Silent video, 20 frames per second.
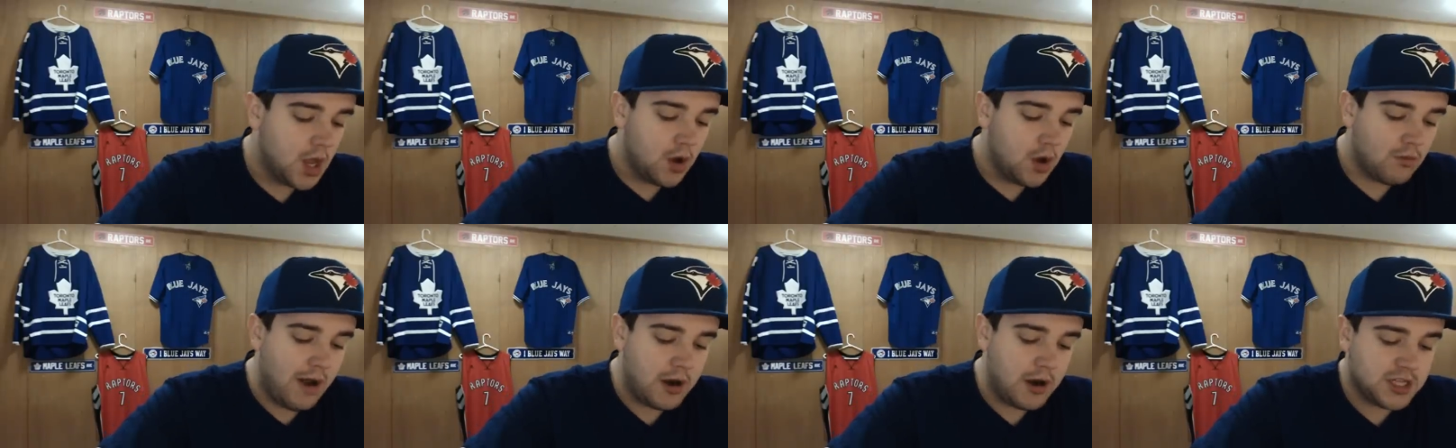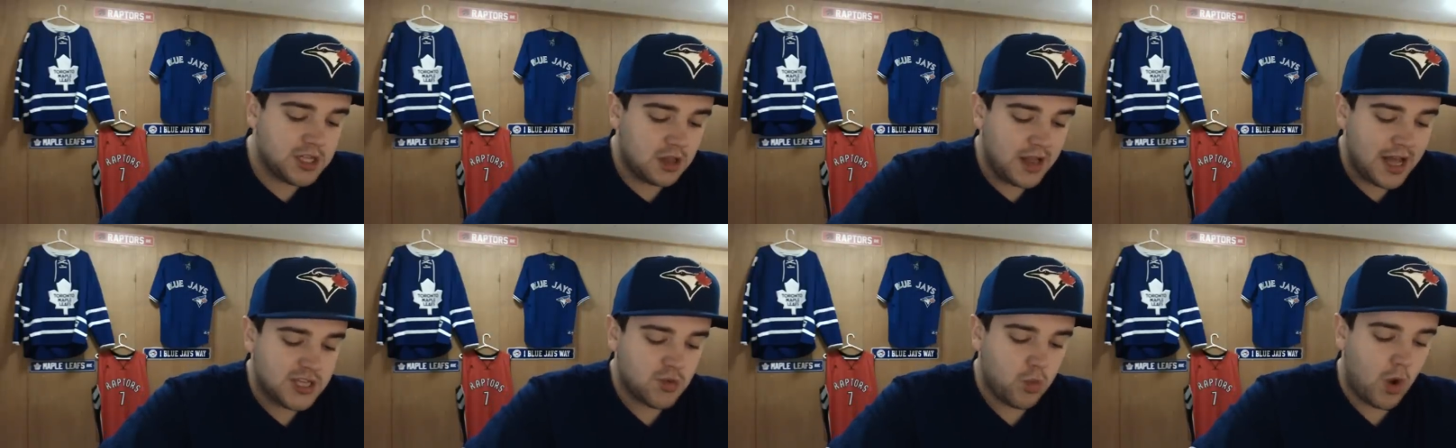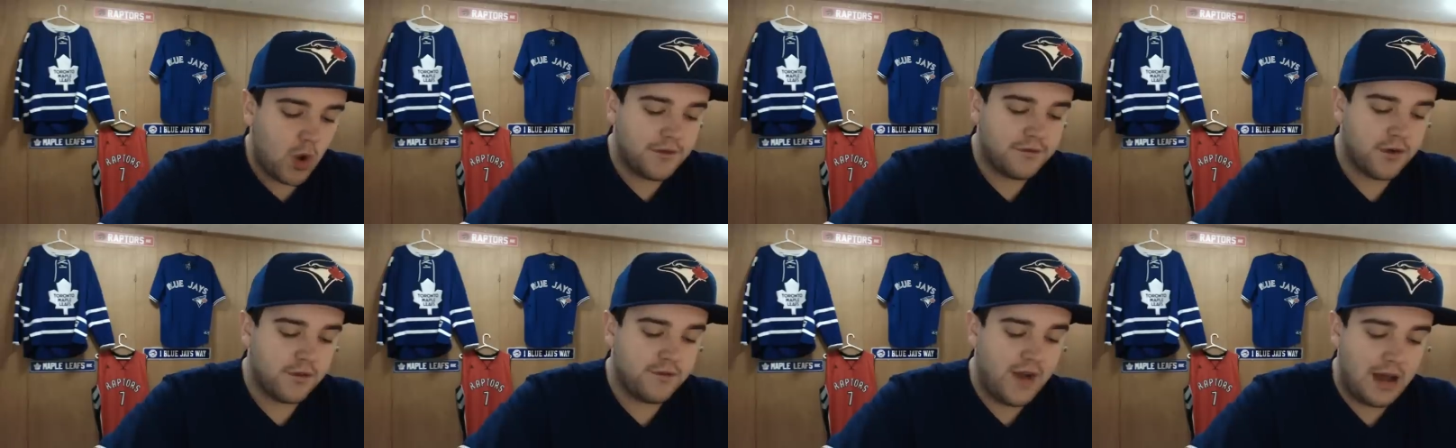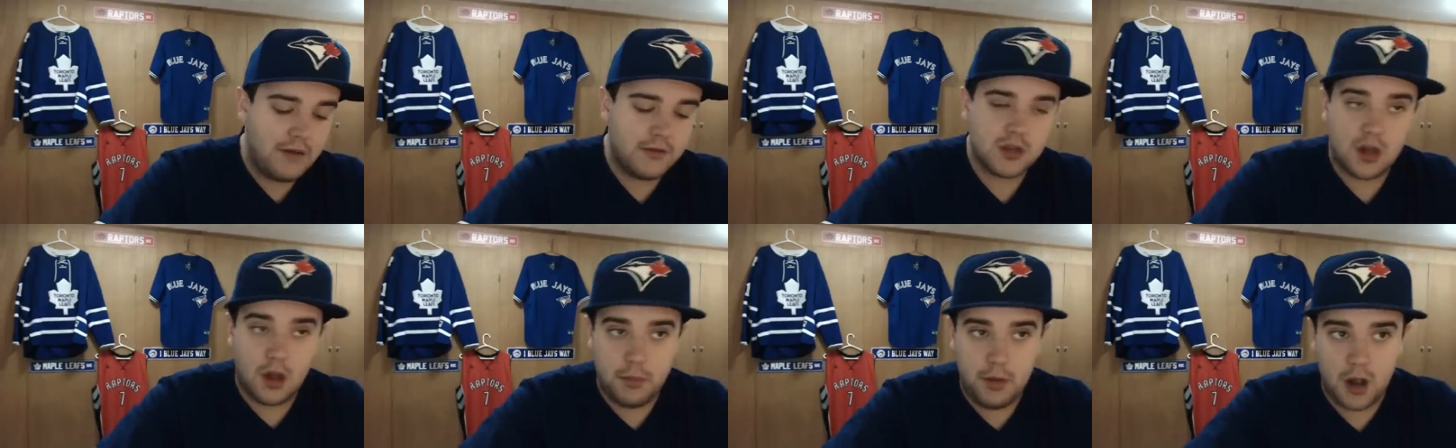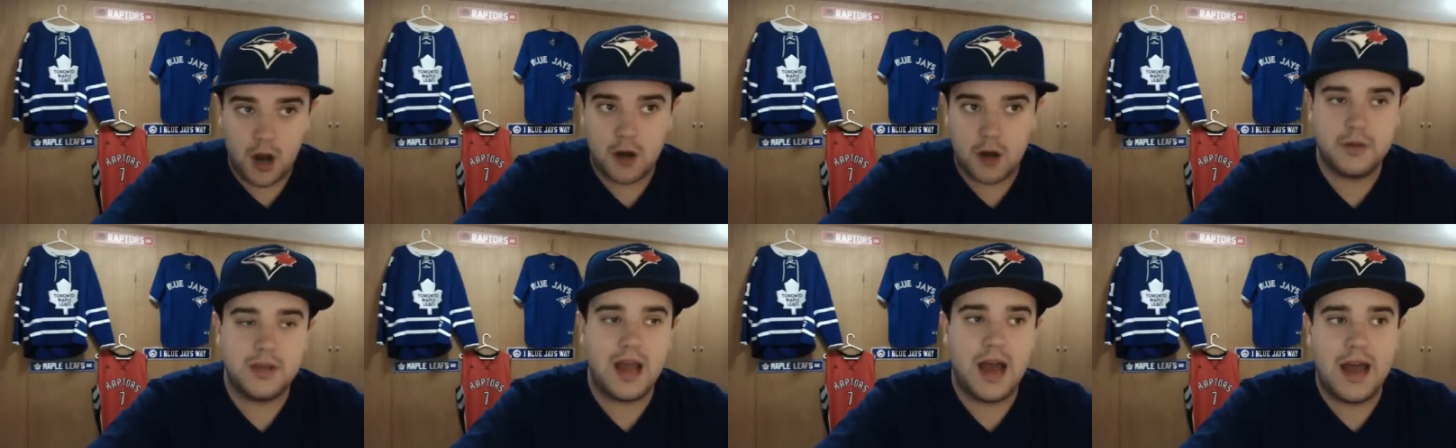Rowdy Tellez one for five with a couple
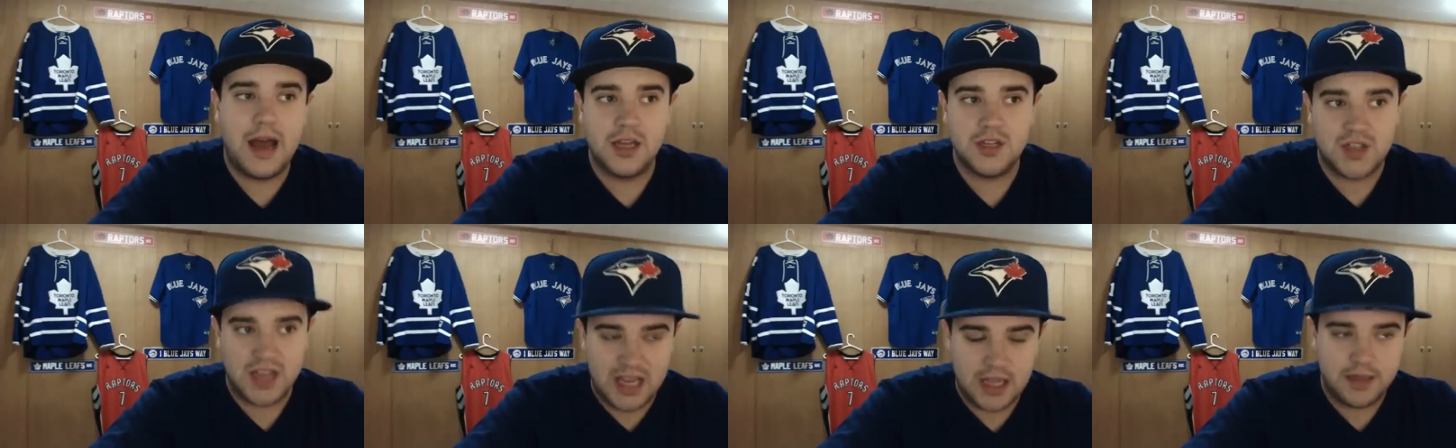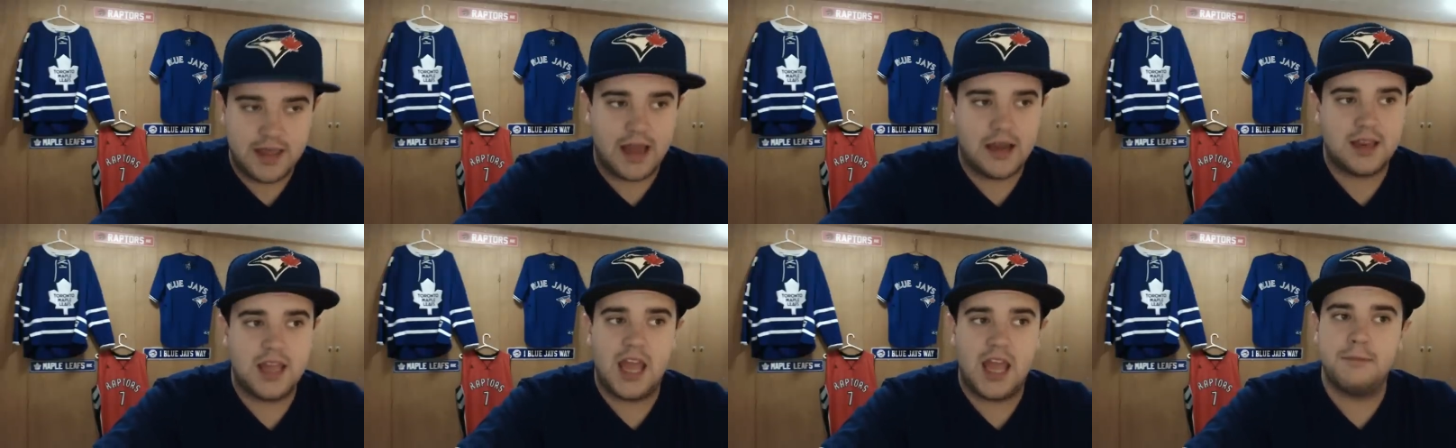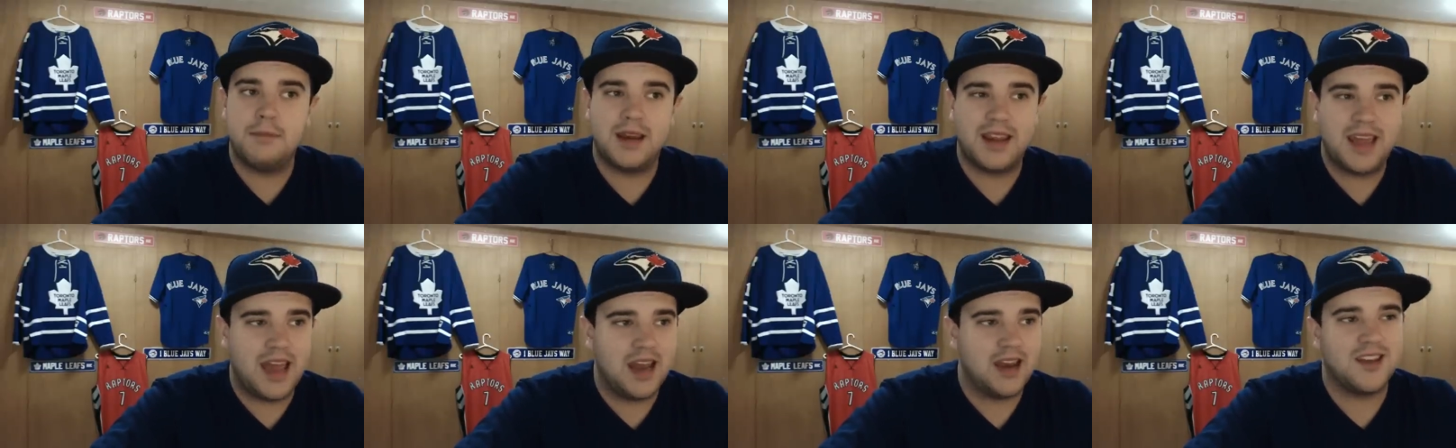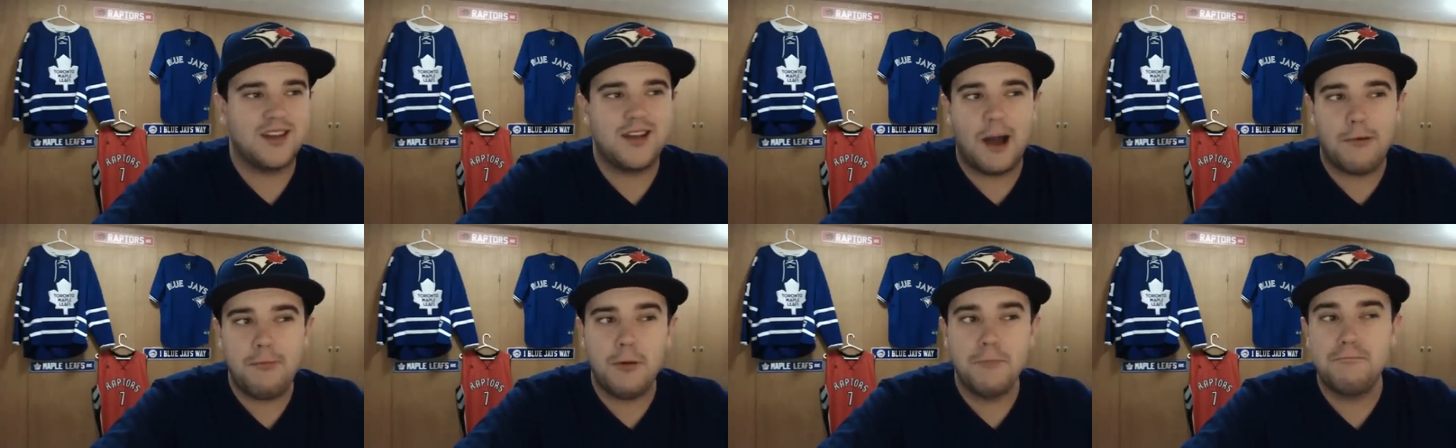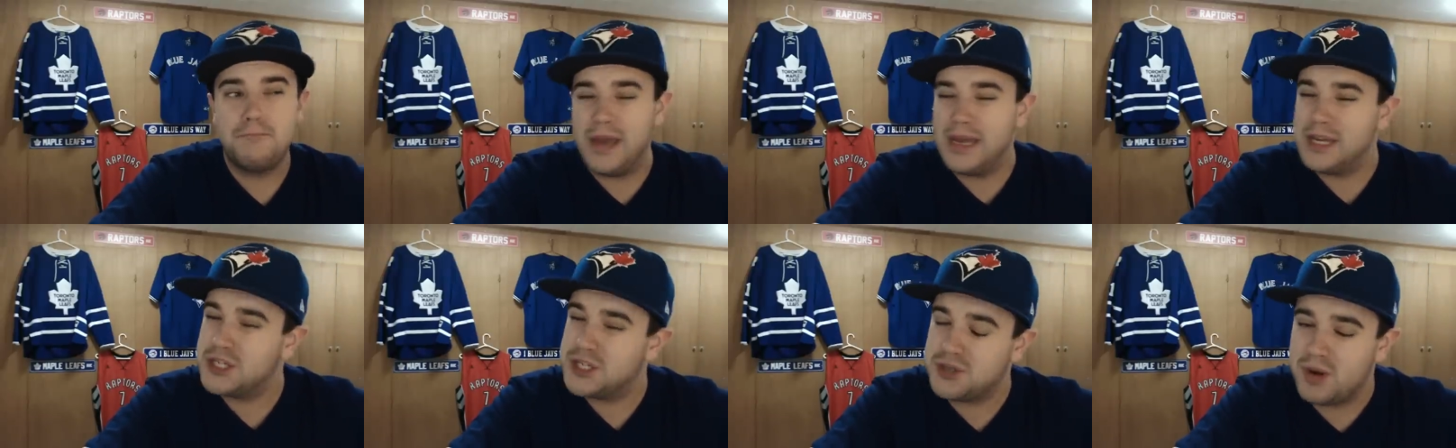RBIs in that game, but again, a couple
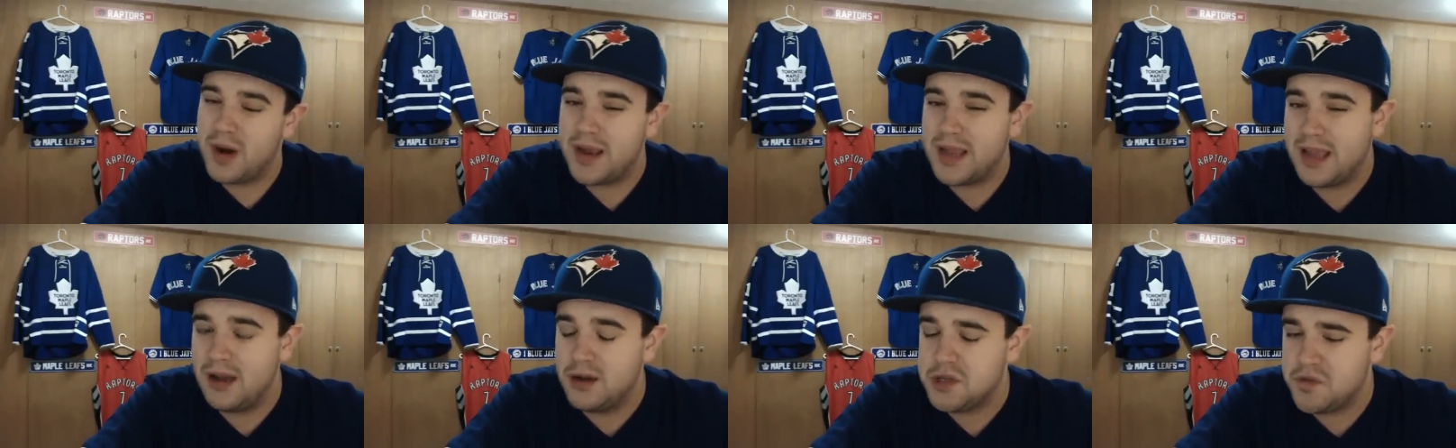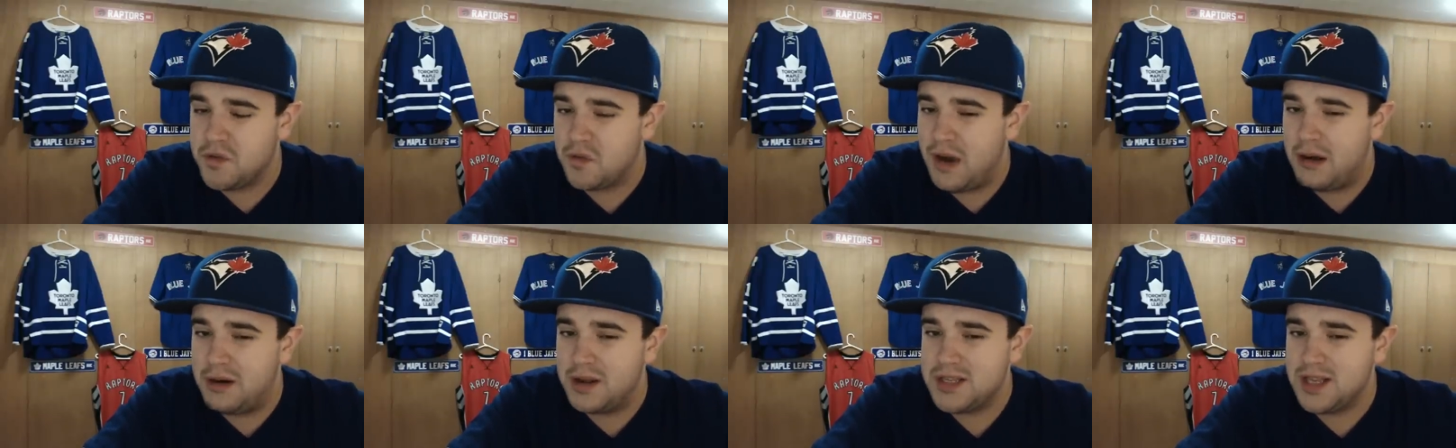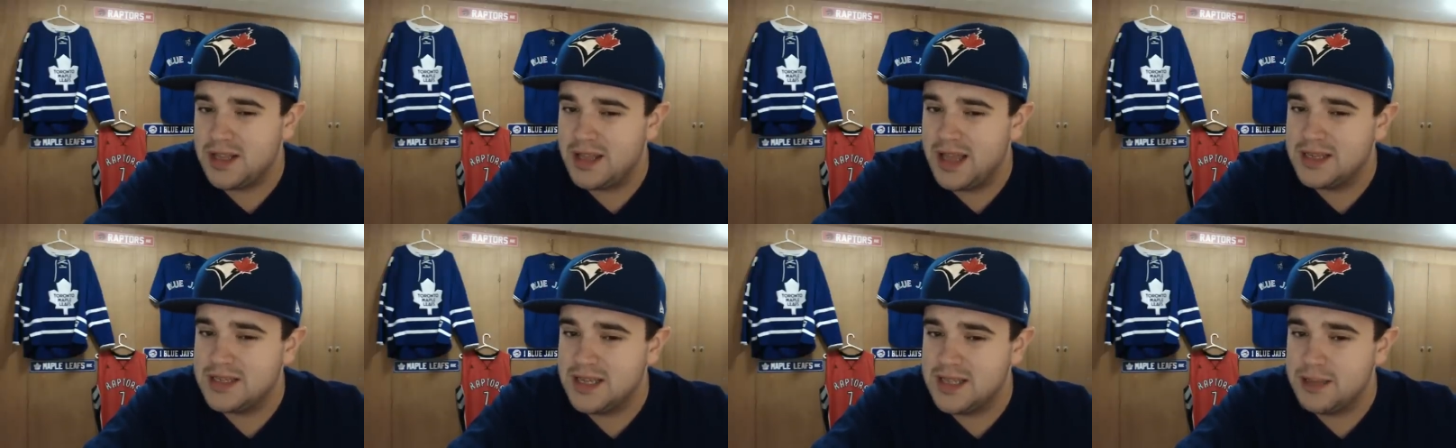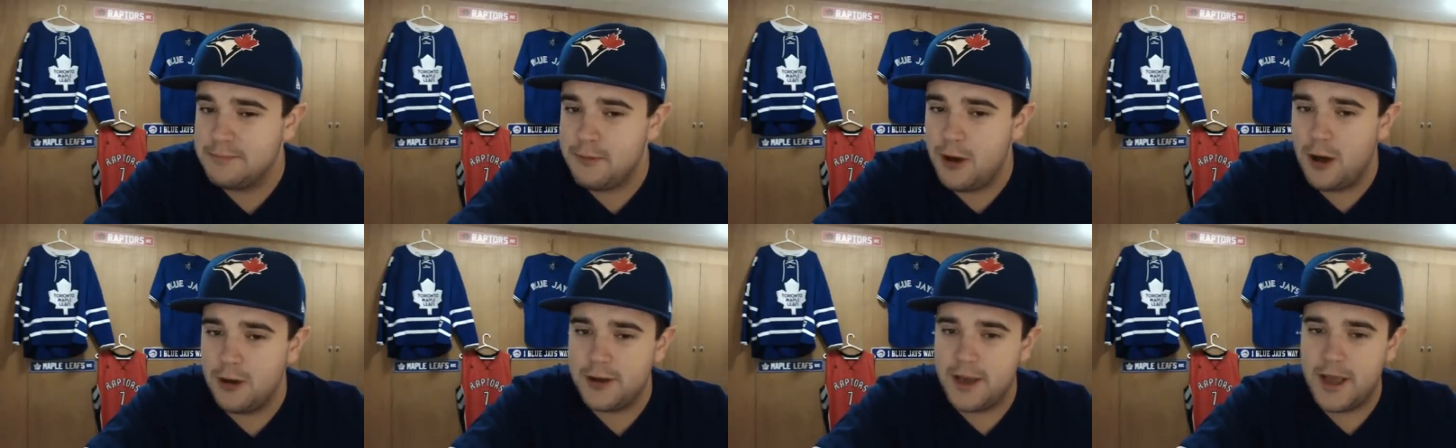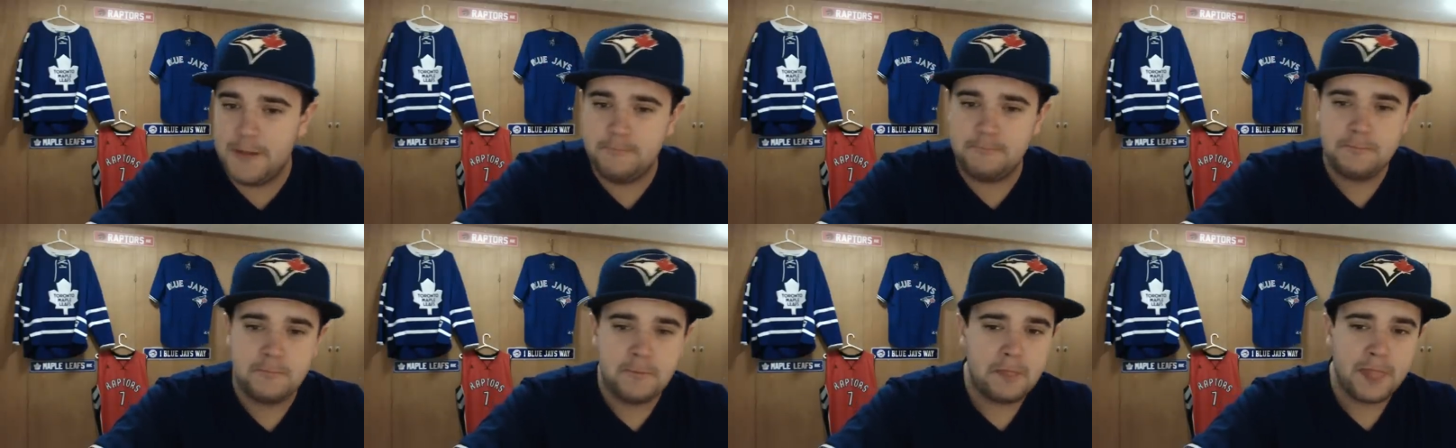big strikeouts for Rowdy Tellez in the ball
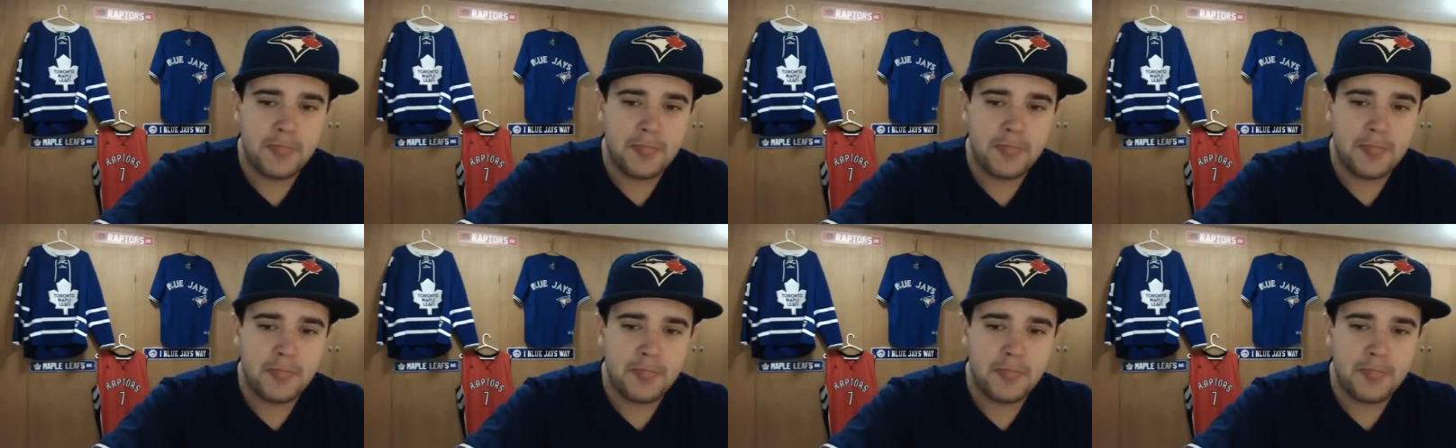game.